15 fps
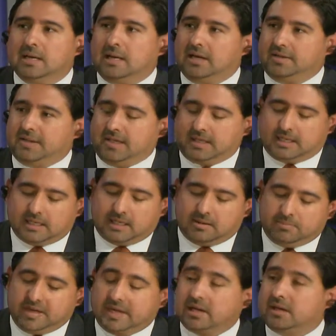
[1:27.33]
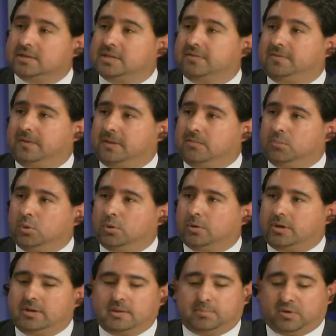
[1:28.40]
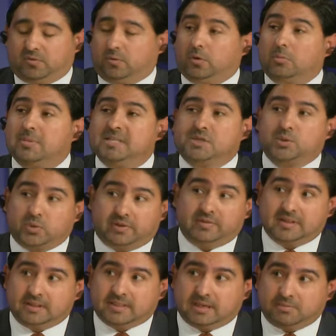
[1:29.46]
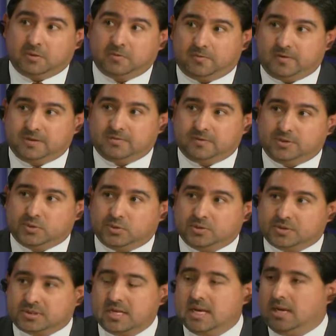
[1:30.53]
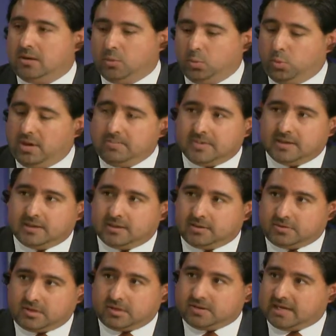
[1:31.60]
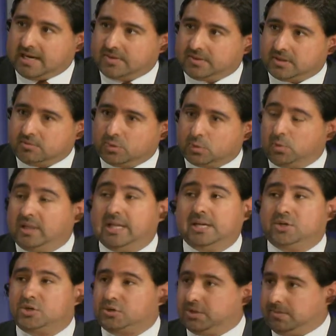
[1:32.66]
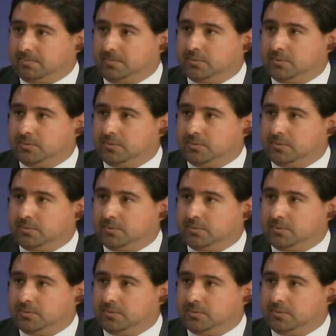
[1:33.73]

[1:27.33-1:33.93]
I think uh, men are definitely more in the performance driven type of individuals. Women, on the other hand, they're more relational.